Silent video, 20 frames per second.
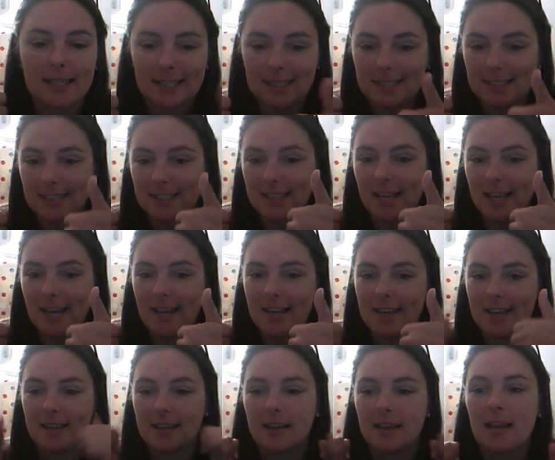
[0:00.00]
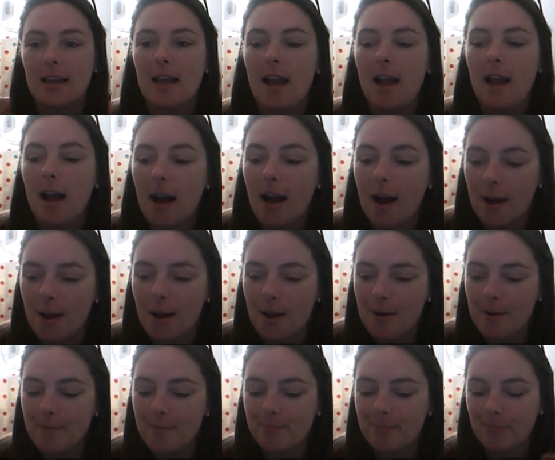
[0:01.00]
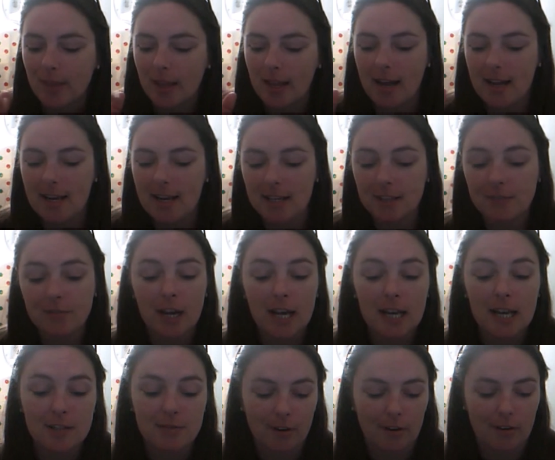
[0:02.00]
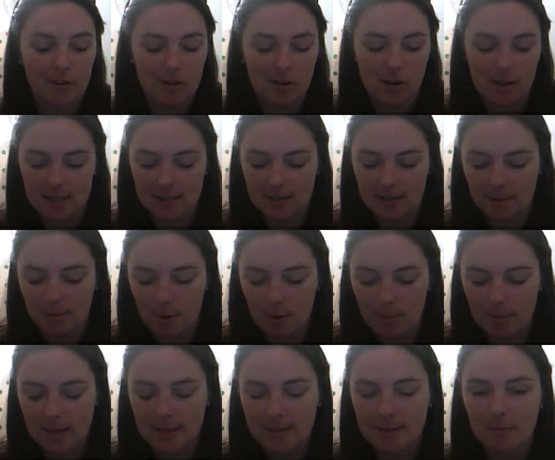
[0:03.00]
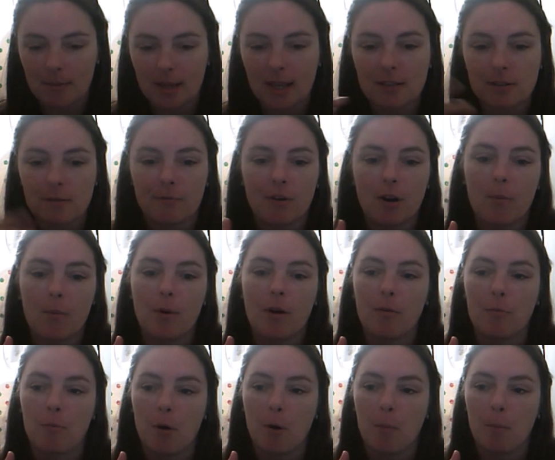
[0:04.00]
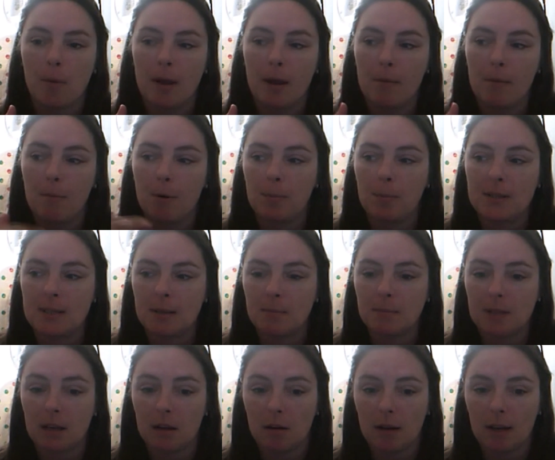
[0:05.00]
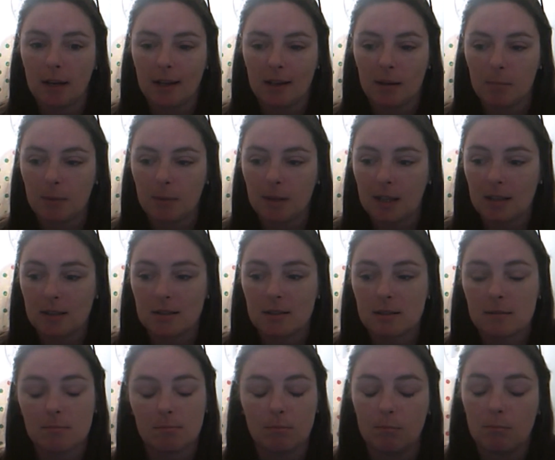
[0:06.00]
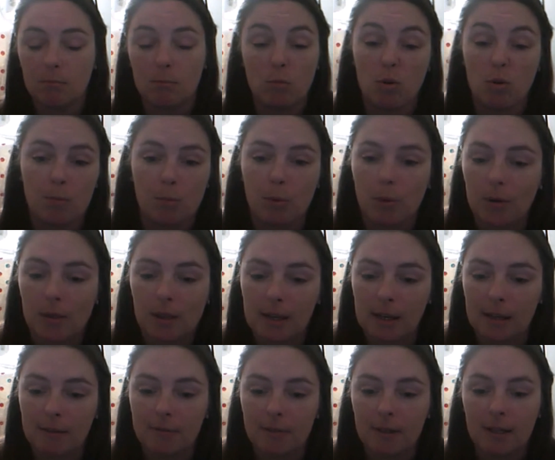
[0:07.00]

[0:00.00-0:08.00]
Yay. He's very nice as well, bless him. Gets on very well with Poppy. Poppy seems to like him, and that's more important than anything.